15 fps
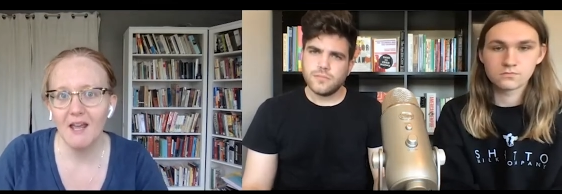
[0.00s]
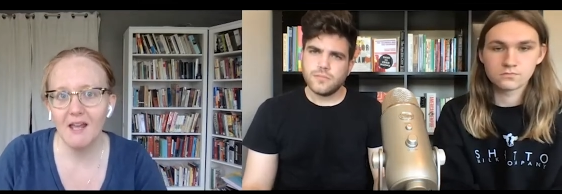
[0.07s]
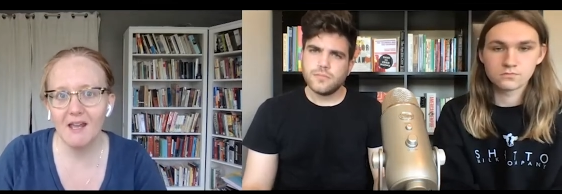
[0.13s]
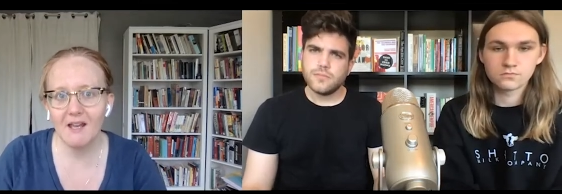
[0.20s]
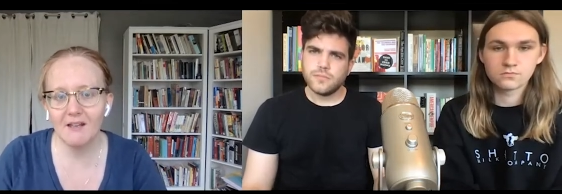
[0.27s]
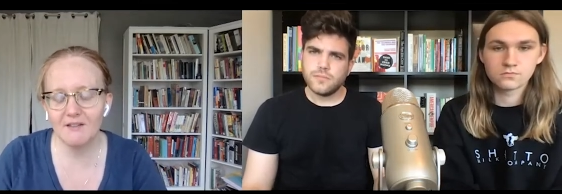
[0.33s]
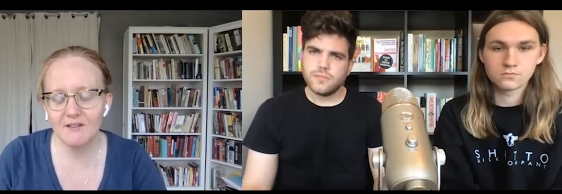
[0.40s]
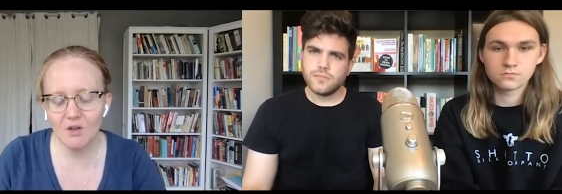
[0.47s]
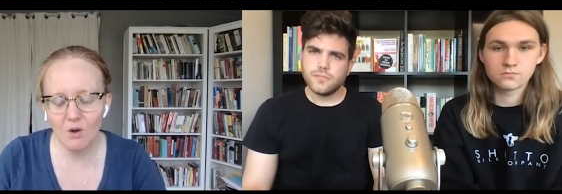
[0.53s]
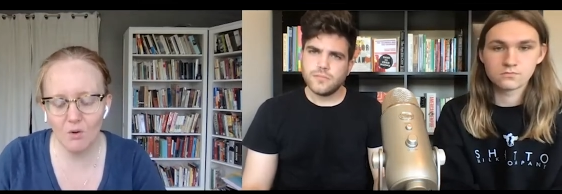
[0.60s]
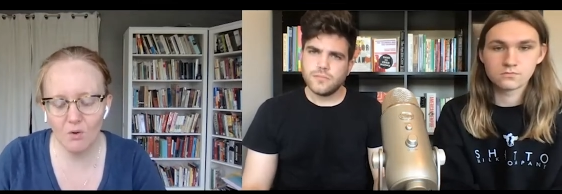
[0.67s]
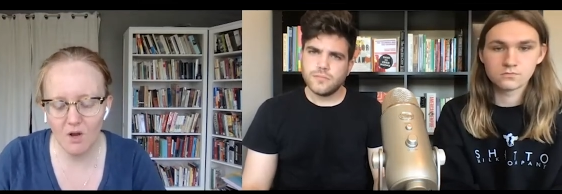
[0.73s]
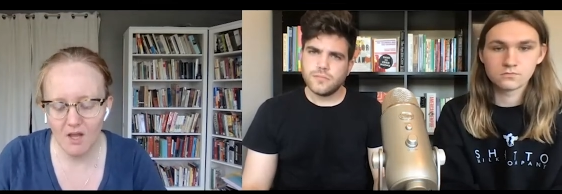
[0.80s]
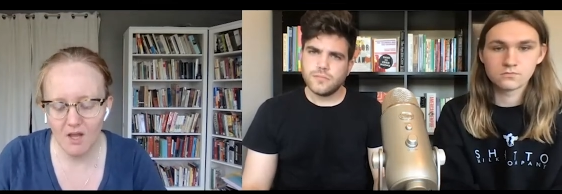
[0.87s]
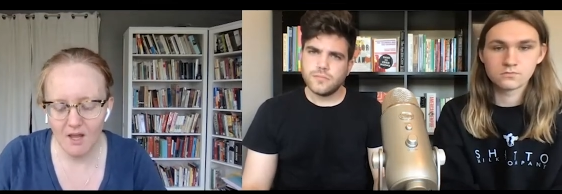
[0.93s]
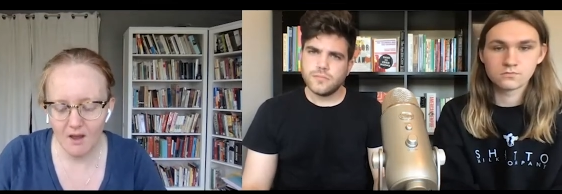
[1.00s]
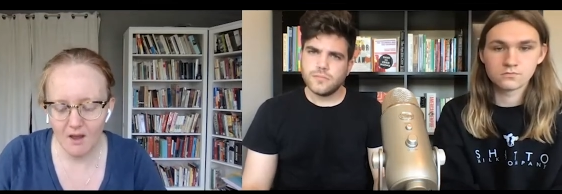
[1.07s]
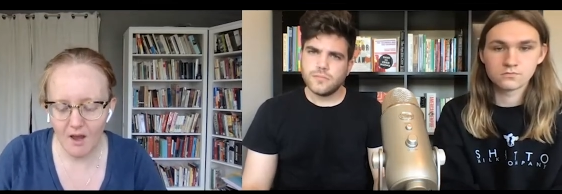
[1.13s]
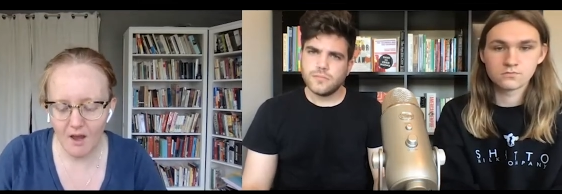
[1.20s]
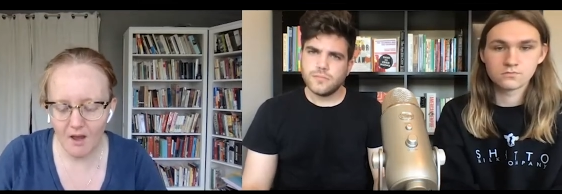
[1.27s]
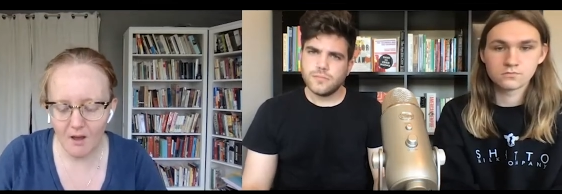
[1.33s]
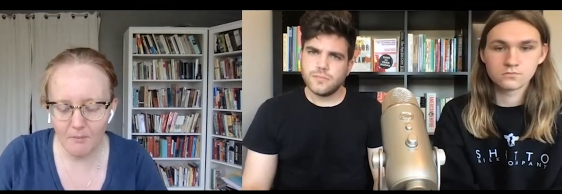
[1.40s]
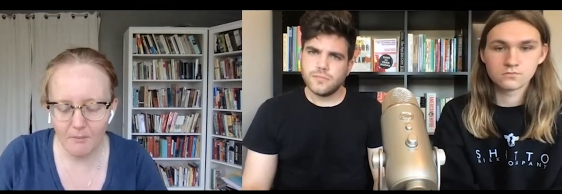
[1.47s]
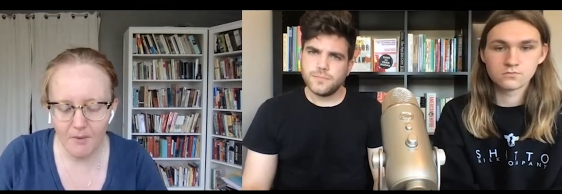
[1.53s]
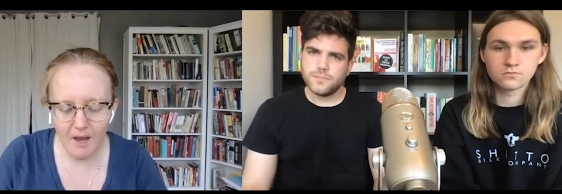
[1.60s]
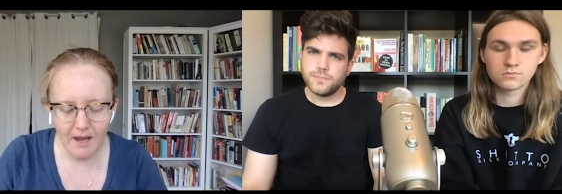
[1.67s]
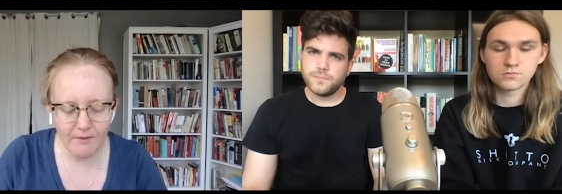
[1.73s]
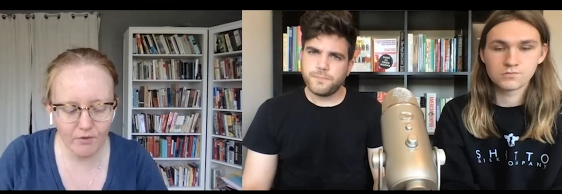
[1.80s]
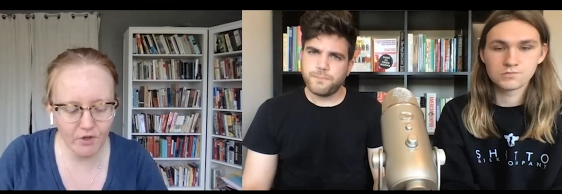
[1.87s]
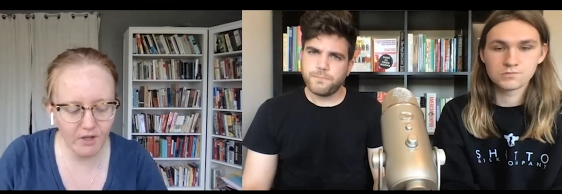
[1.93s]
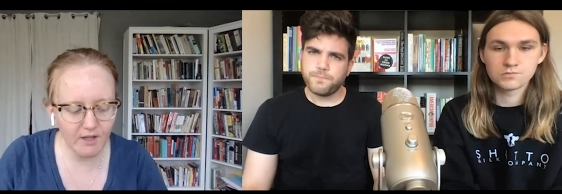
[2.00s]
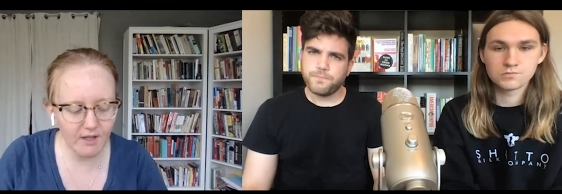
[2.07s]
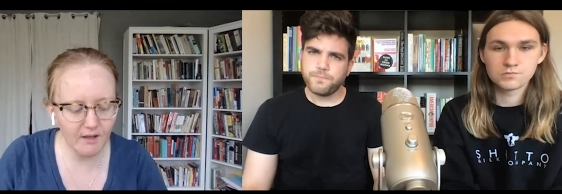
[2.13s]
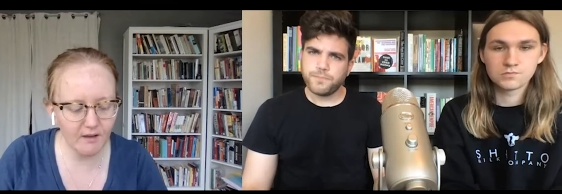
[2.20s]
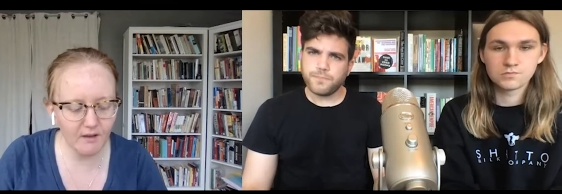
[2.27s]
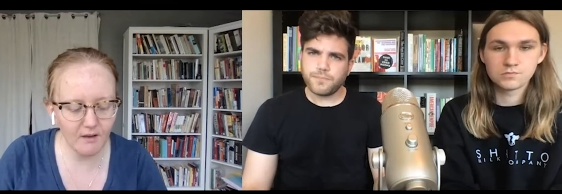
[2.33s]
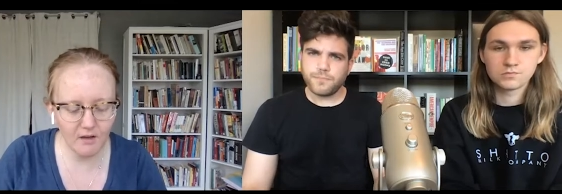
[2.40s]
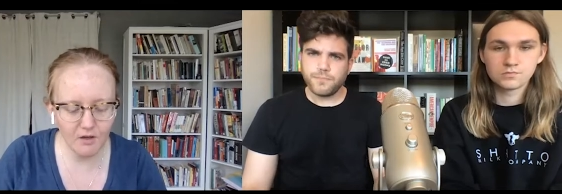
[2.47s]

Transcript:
Speaker 1: And so um, I really,